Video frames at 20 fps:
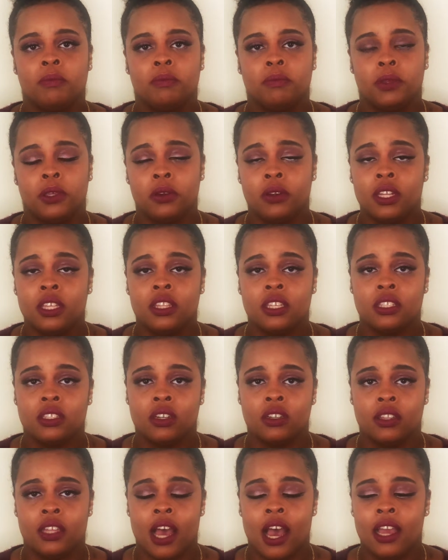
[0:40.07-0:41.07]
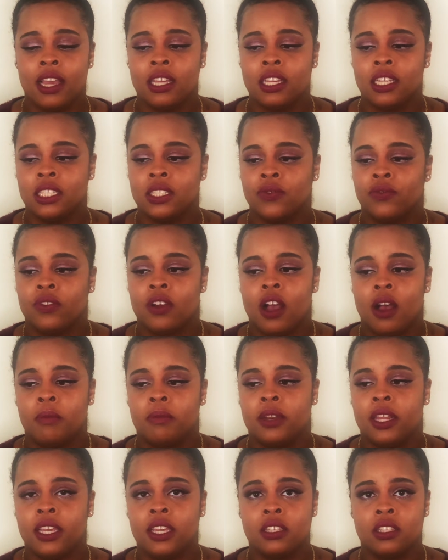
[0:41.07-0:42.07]
beauty this or that is
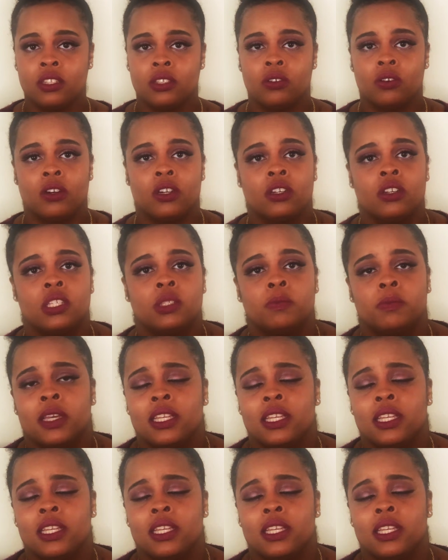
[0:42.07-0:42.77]
from Nikkie Tutorials.